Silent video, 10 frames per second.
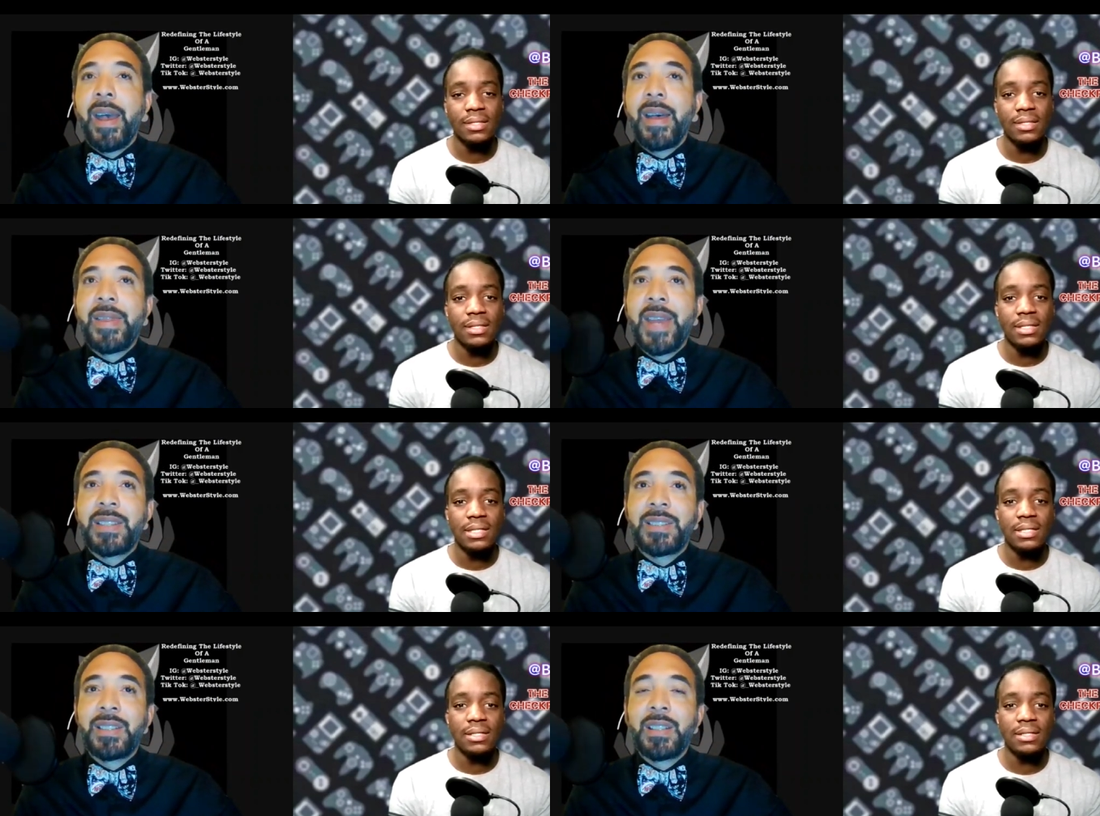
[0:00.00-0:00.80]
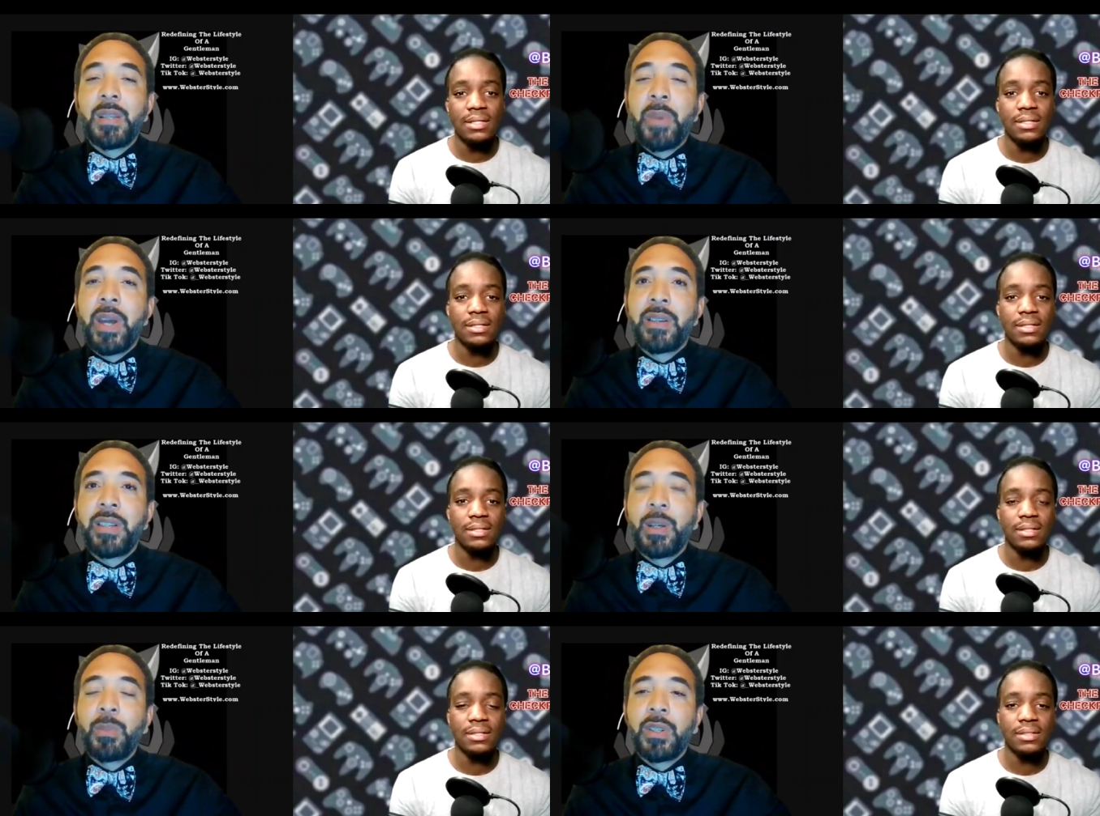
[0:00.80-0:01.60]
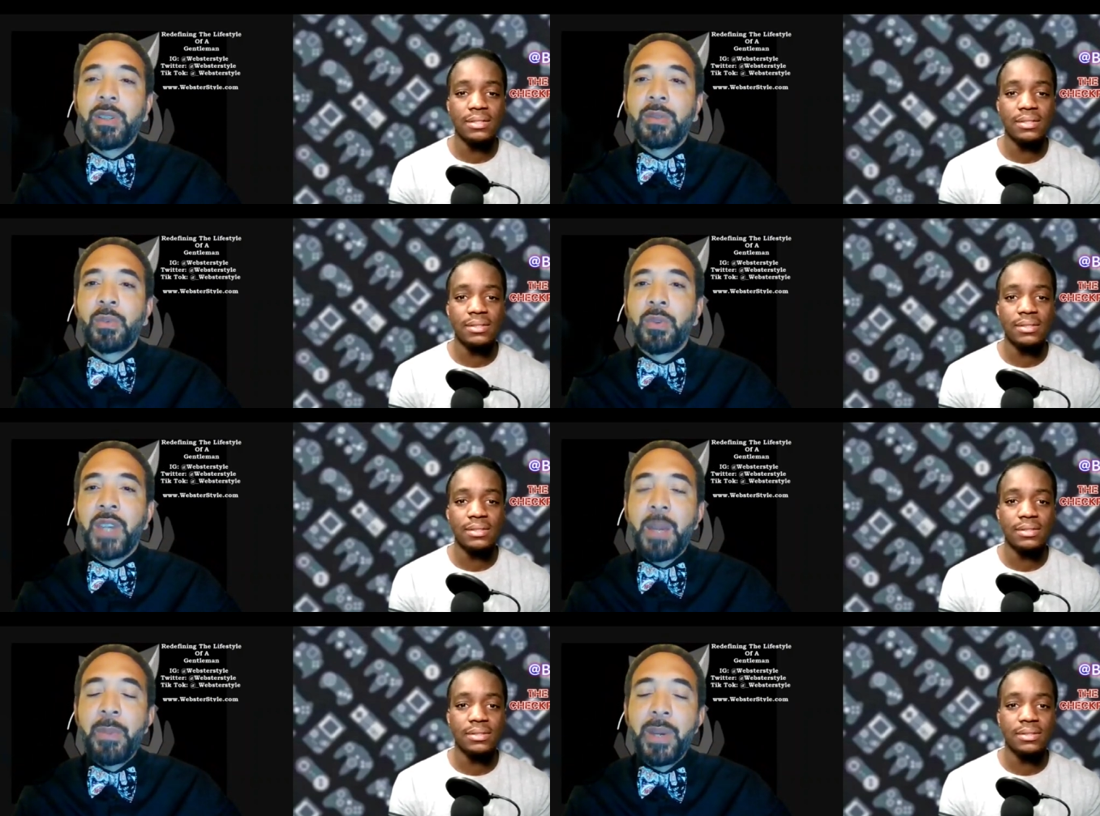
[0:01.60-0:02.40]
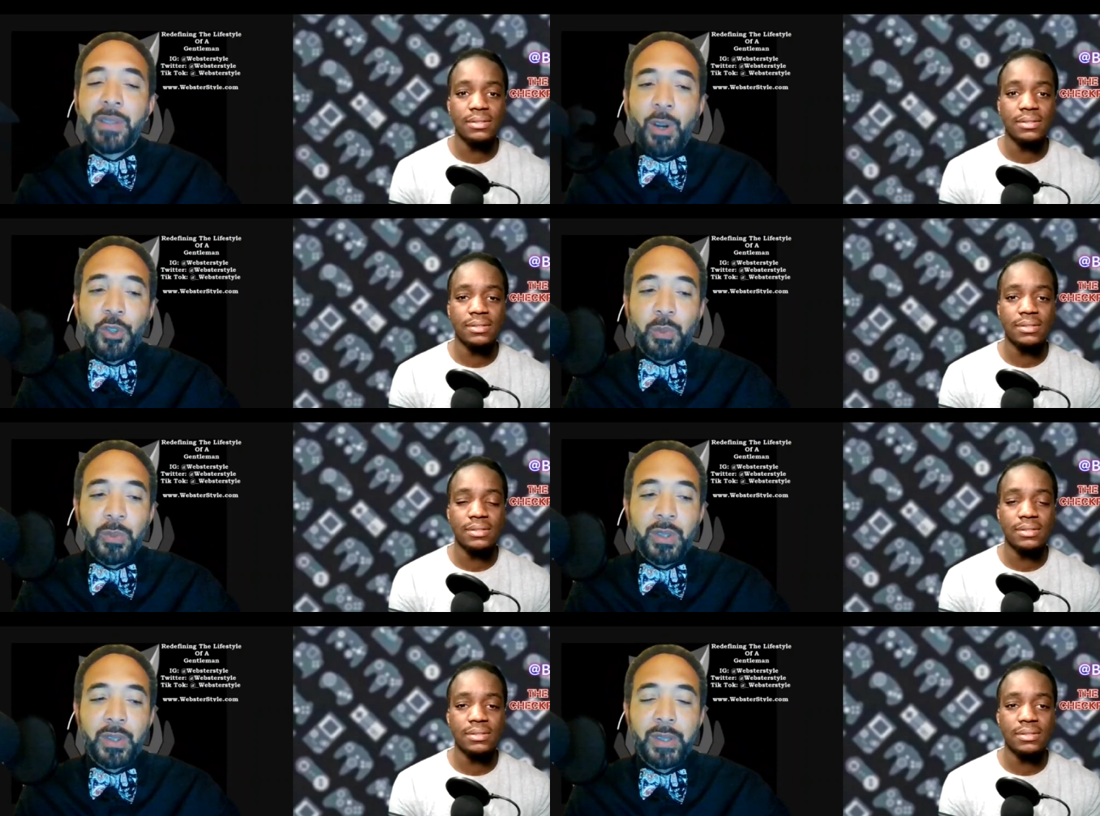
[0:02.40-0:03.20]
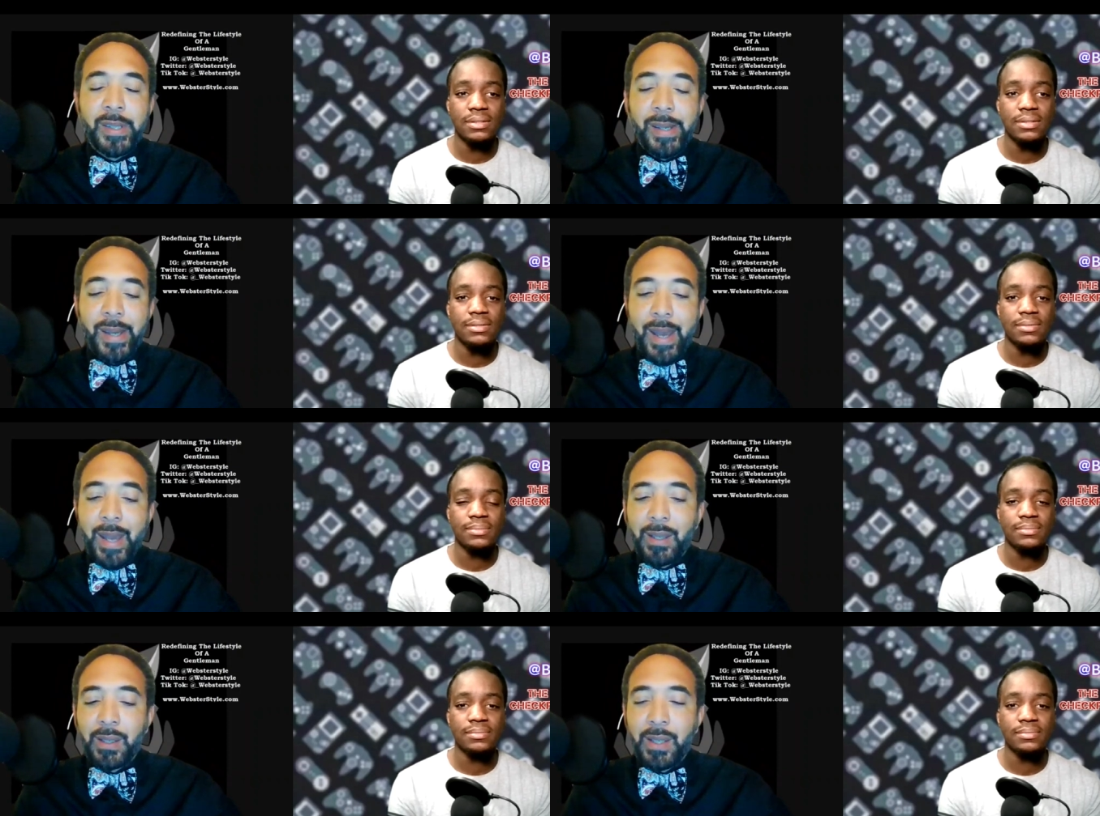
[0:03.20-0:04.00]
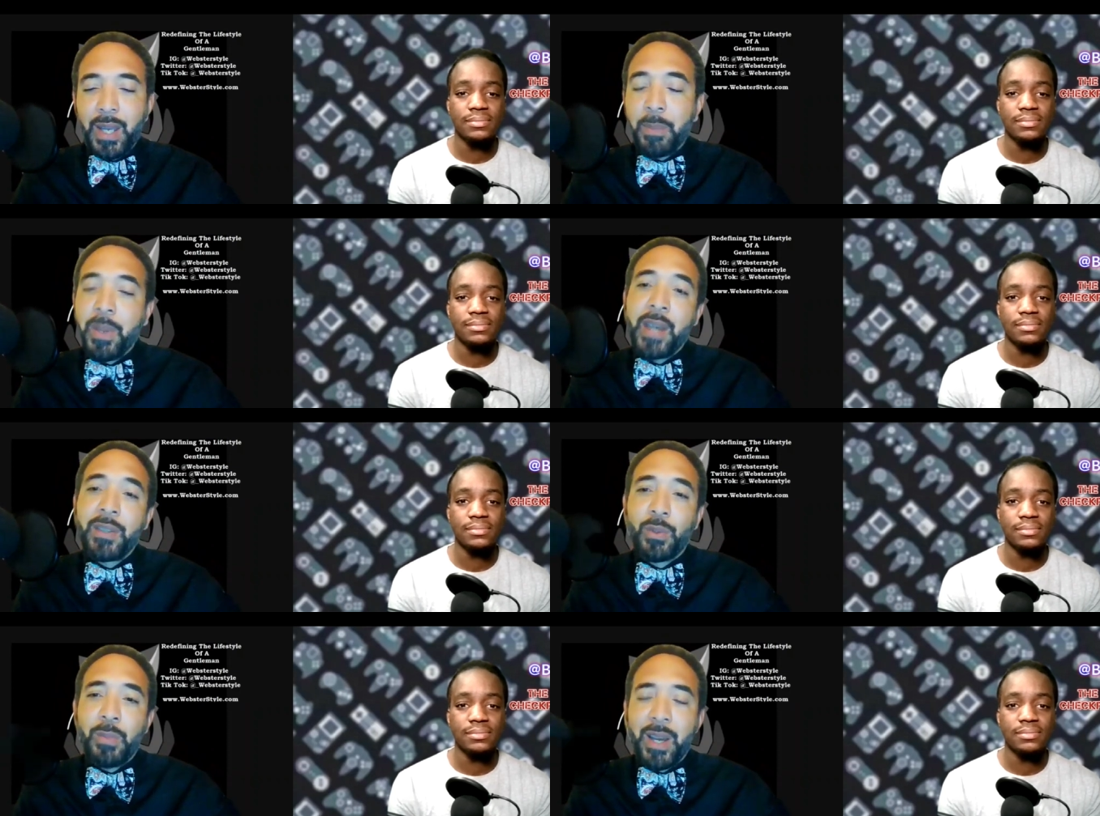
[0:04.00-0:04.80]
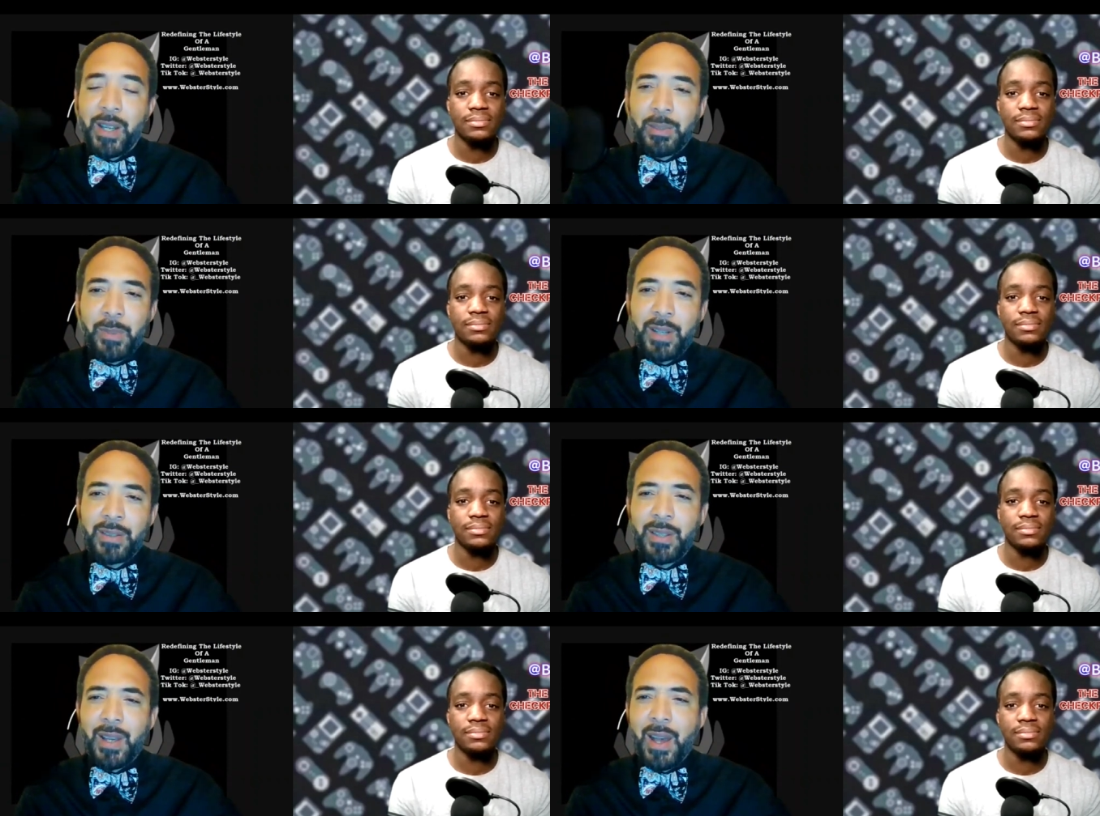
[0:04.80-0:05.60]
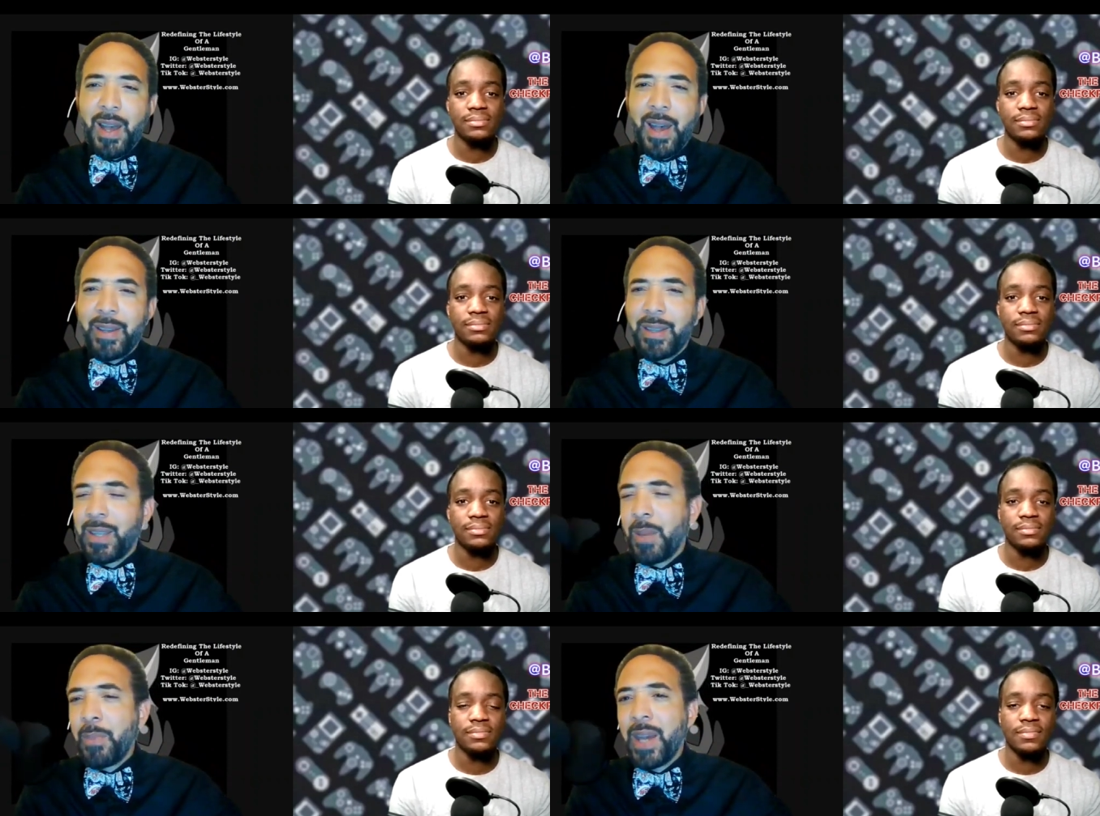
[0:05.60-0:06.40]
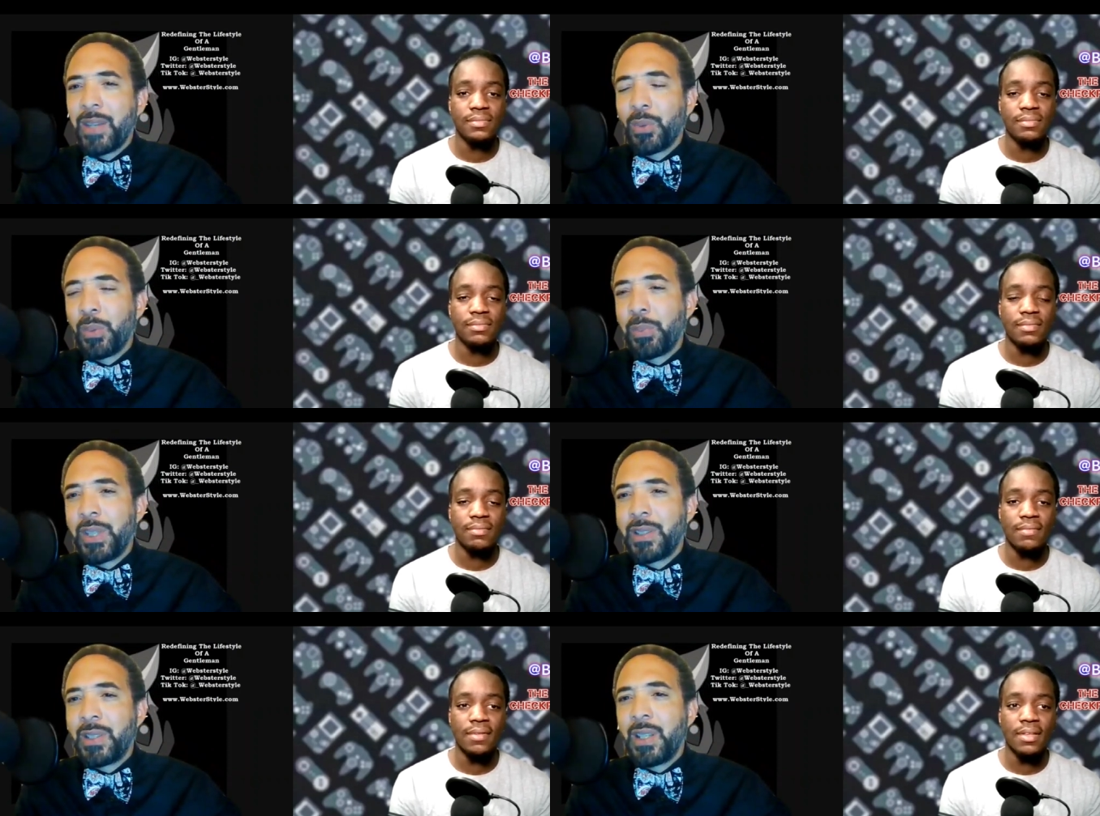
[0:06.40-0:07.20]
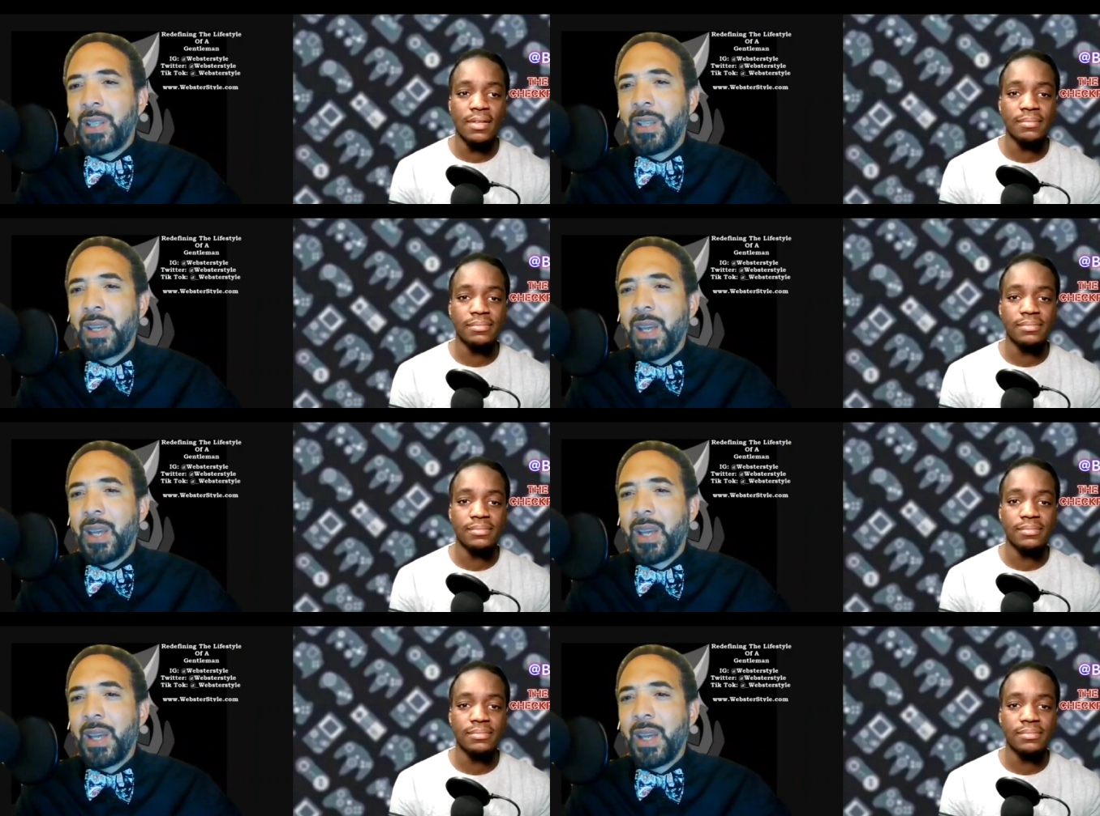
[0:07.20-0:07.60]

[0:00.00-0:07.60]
Speaker 1: that's still a better deal because with Game Pass Ultimate, I get Game Pass on my Xbox, I get Game Pass on PC,